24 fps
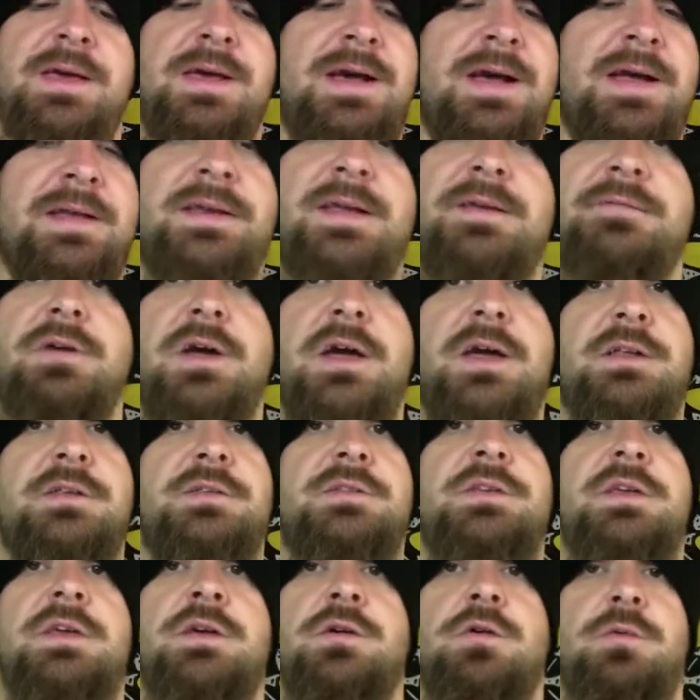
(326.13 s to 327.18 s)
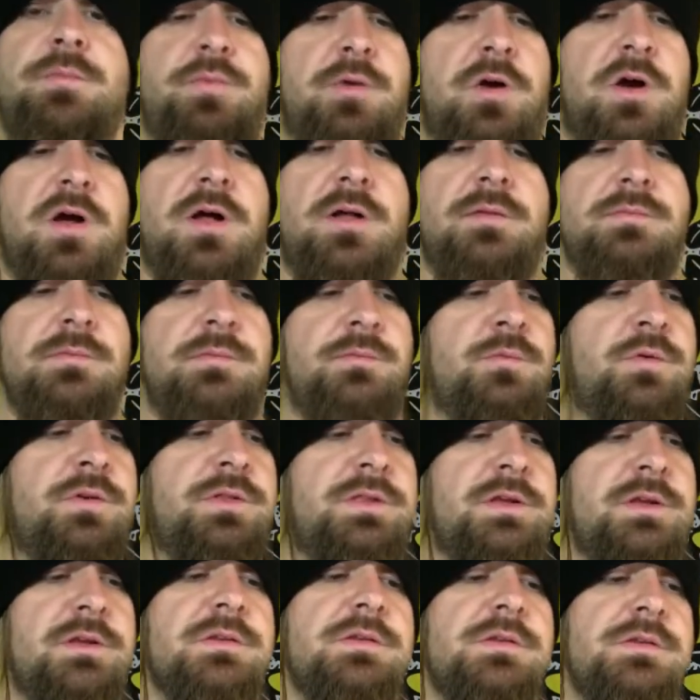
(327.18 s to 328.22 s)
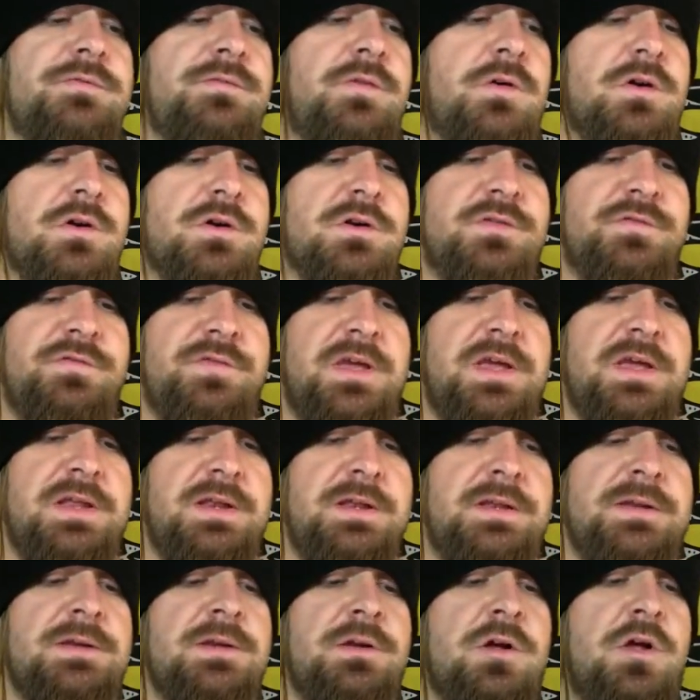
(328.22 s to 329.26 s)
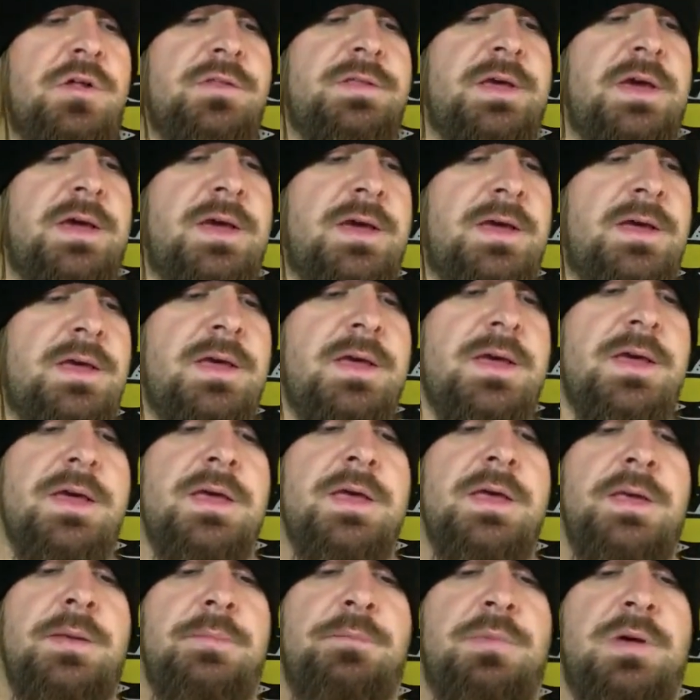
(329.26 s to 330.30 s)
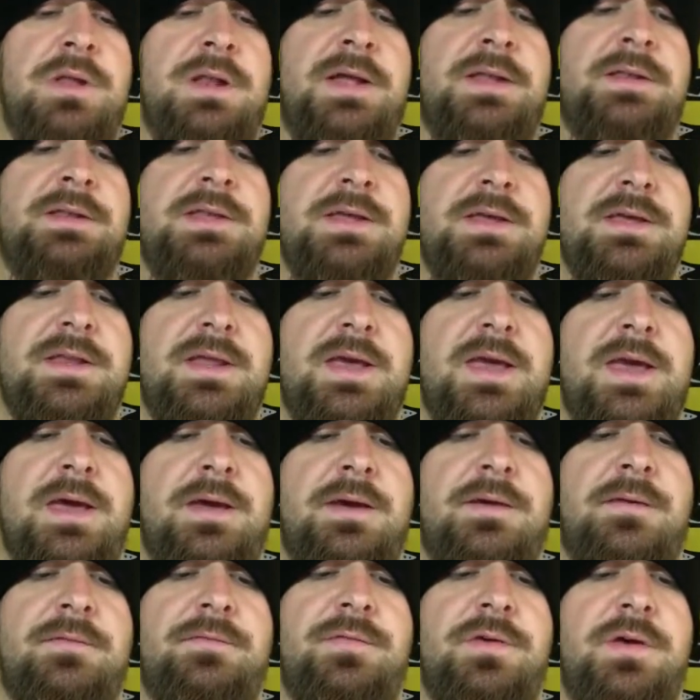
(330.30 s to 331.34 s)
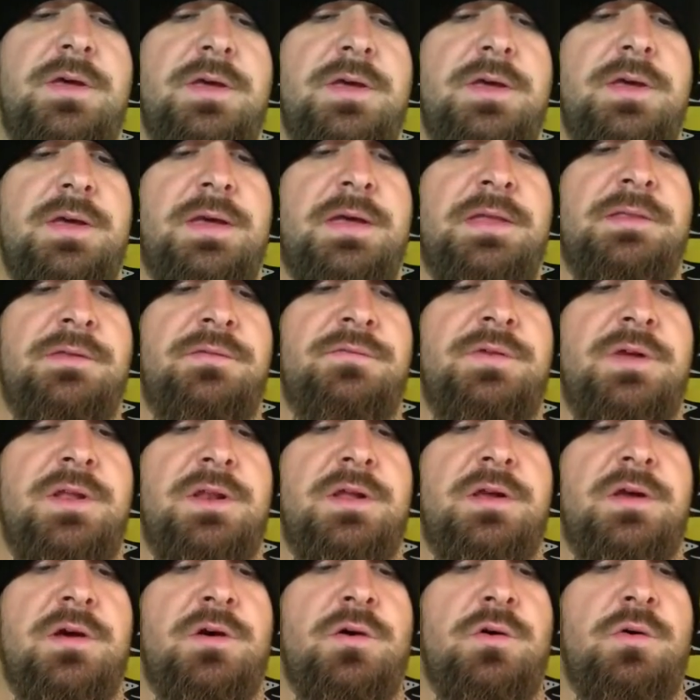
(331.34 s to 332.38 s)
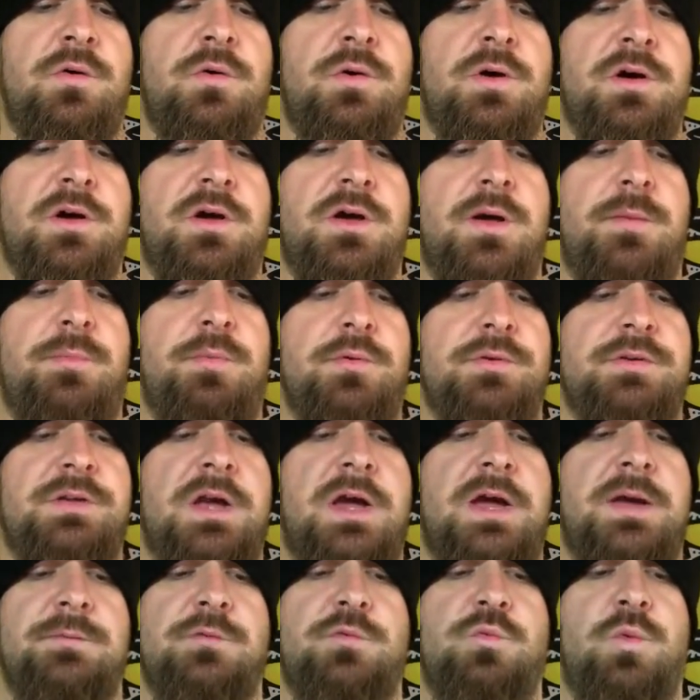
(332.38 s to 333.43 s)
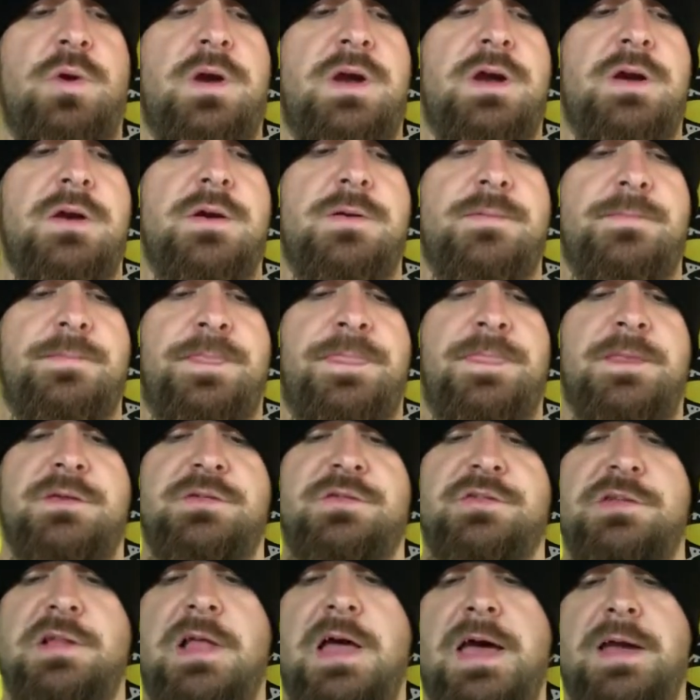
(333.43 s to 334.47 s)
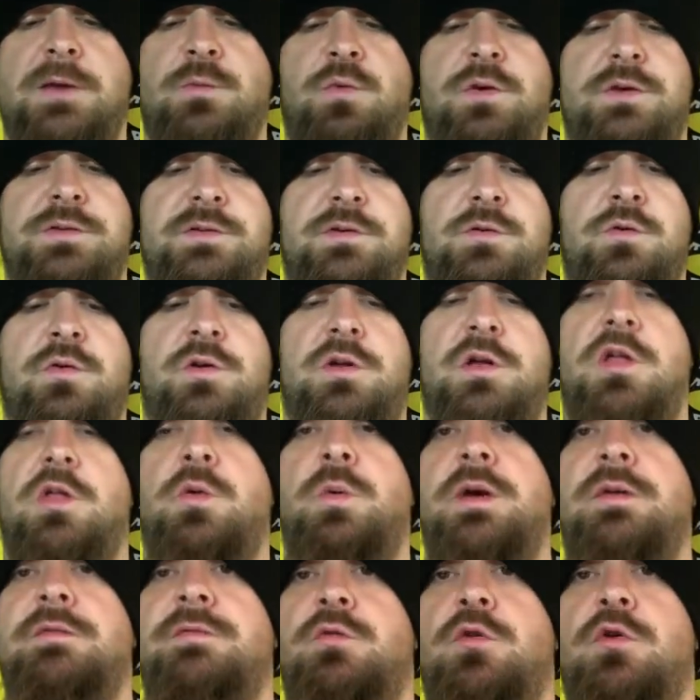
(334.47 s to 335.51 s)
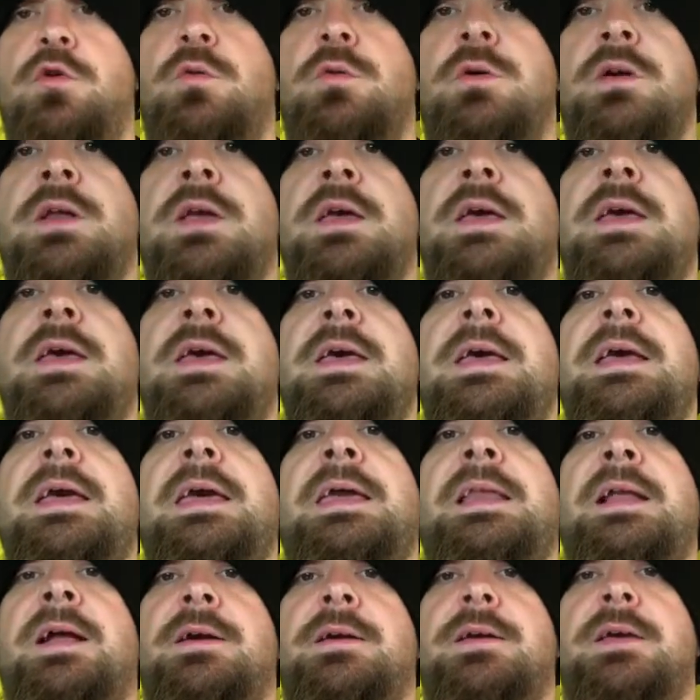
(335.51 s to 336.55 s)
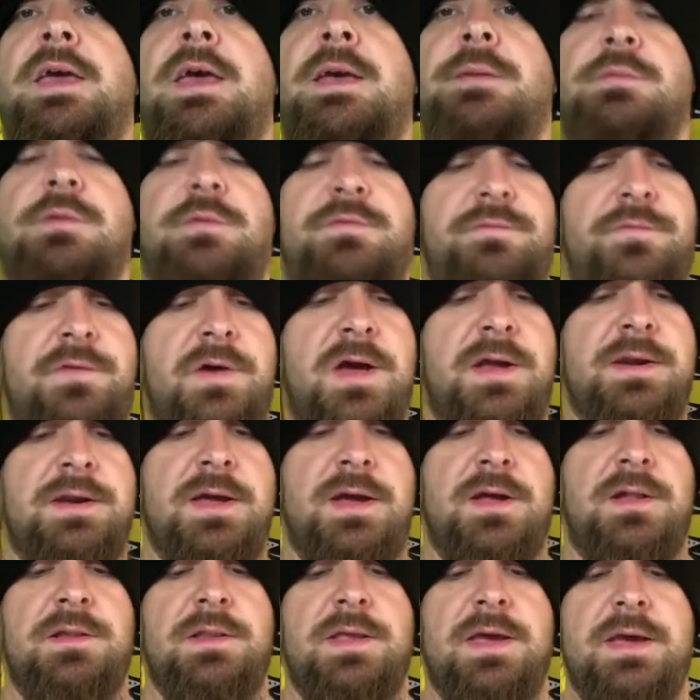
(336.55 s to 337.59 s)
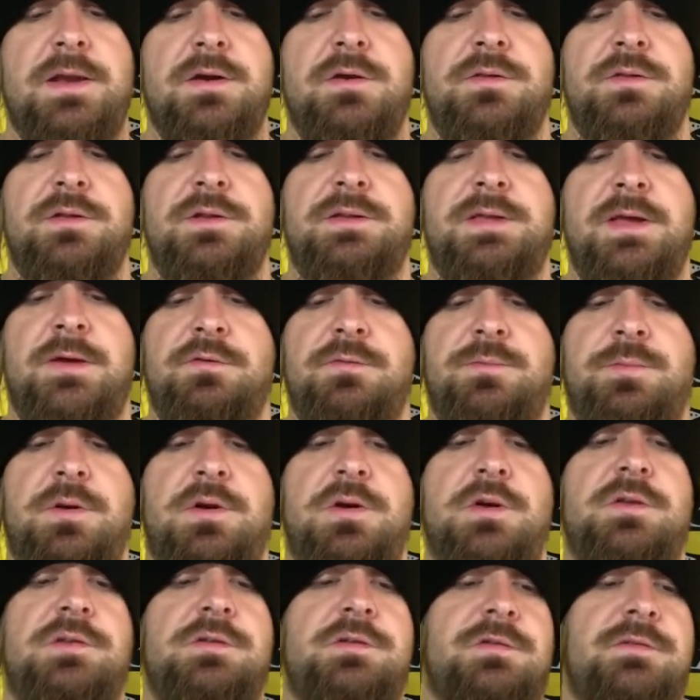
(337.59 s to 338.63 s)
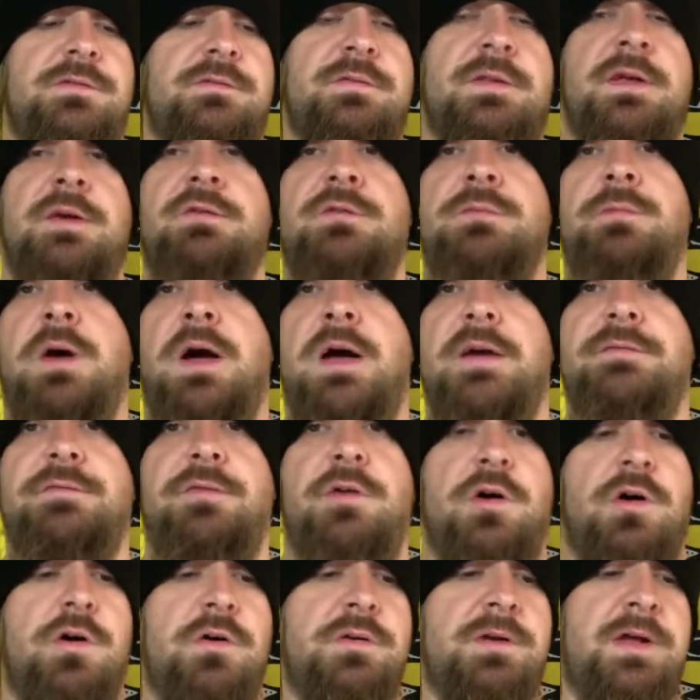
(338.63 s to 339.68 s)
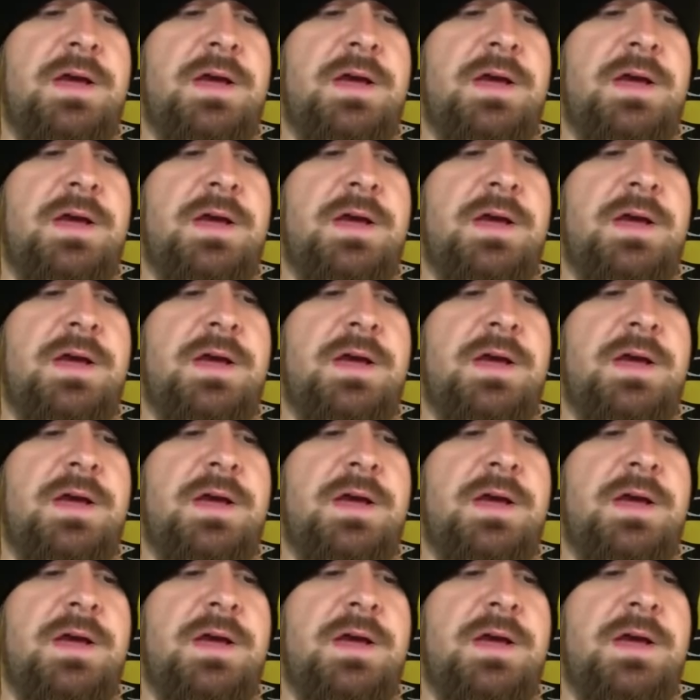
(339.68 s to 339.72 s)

I never had a single problem with this as far as feeding and all that, but I did have in the video a couple times where the slide wasn't going all the way forward, and I came to find out later that that was because that was my fault.